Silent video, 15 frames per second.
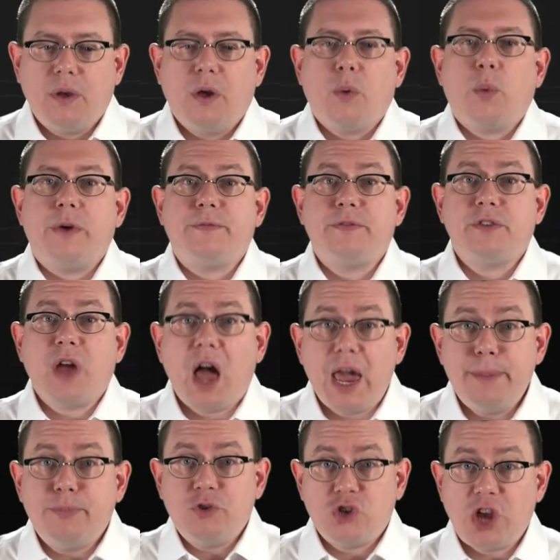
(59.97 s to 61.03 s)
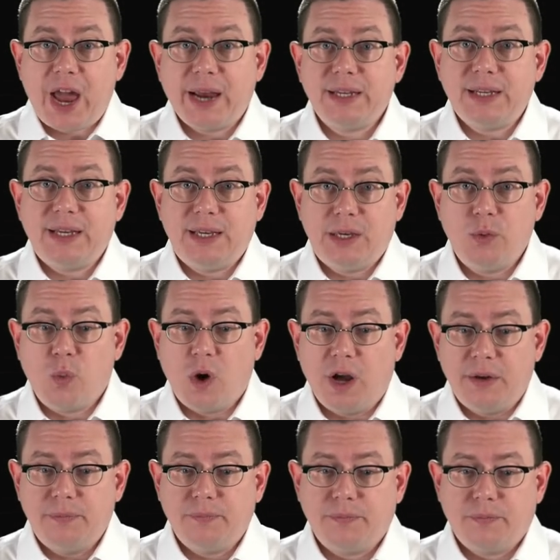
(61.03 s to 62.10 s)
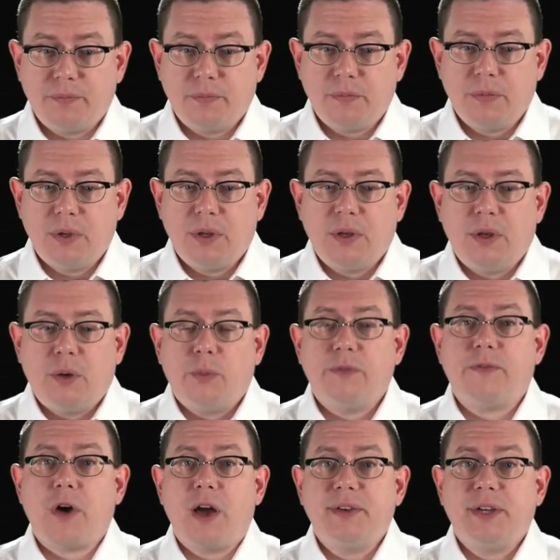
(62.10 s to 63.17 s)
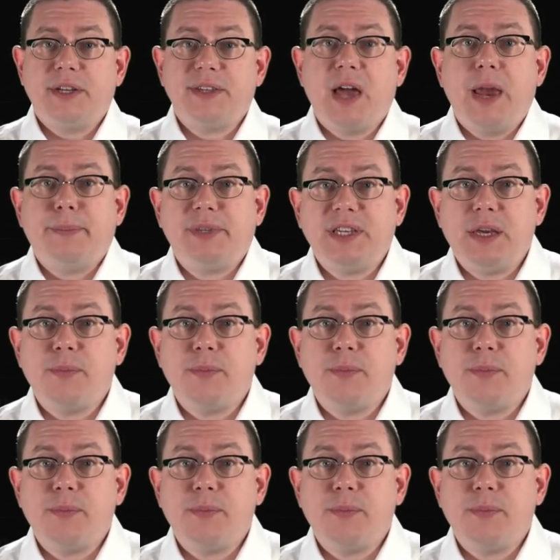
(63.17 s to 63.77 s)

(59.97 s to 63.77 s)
We've type checked E1, We've gotten the type t